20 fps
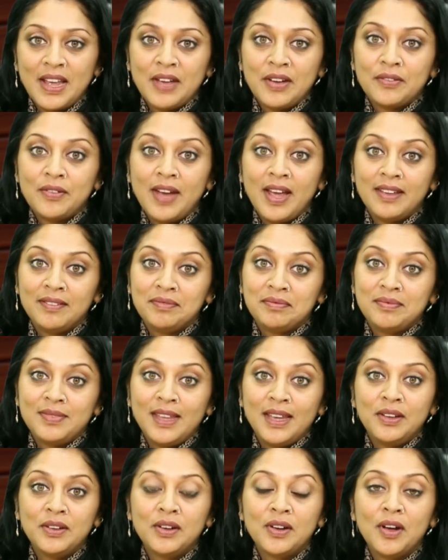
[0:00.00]
Right, there
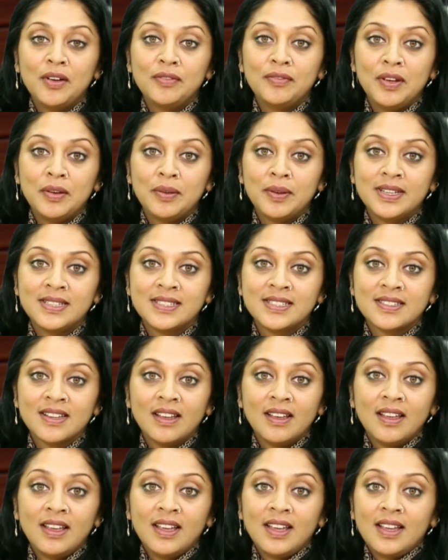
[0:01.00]
you go, viewers.
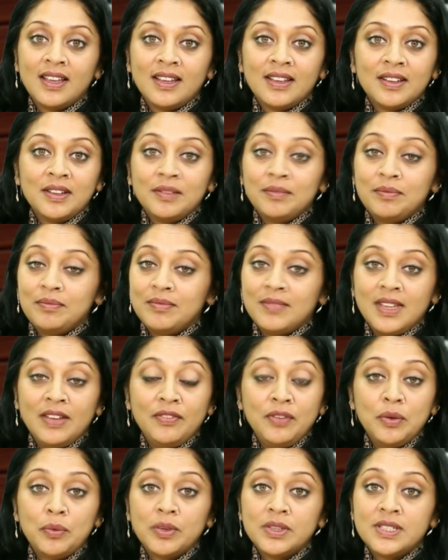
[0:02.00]
If you
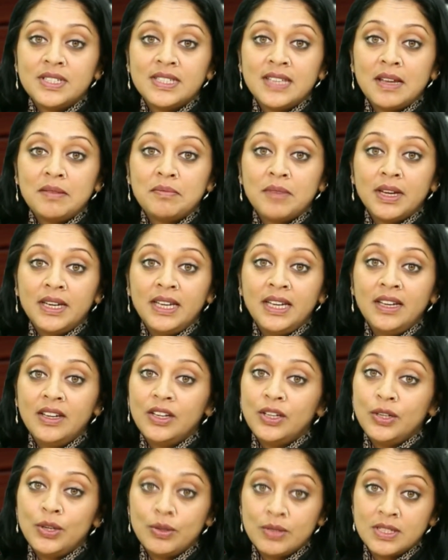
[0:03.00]
want to send money,
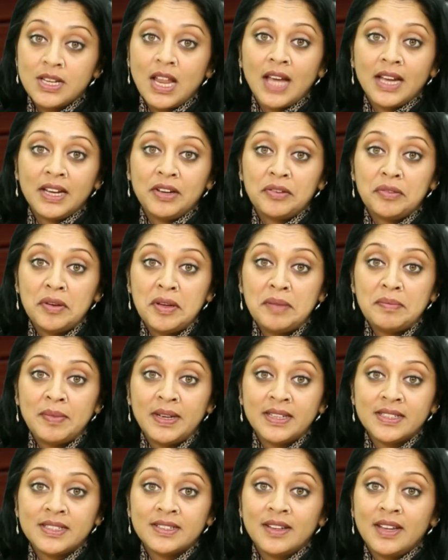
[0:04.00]
use LycaRemit.